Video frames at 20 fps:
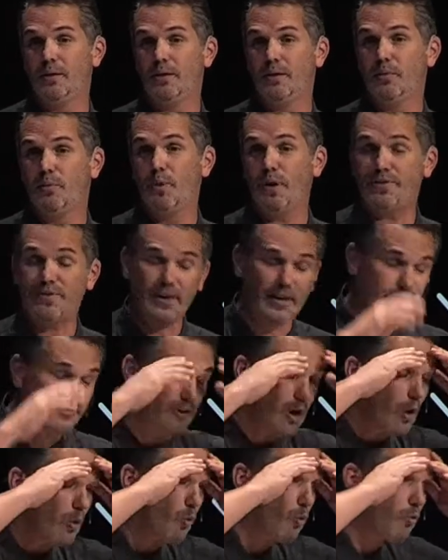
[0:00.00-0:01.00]
with this,
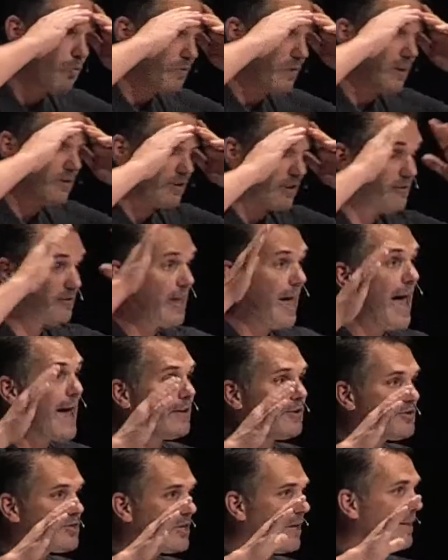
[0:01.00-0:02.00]
this
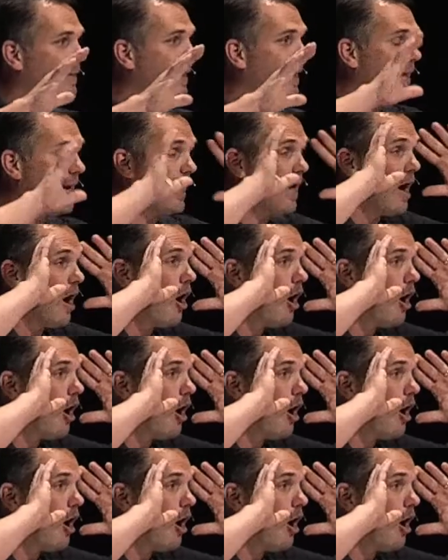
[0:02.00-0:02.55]
attention that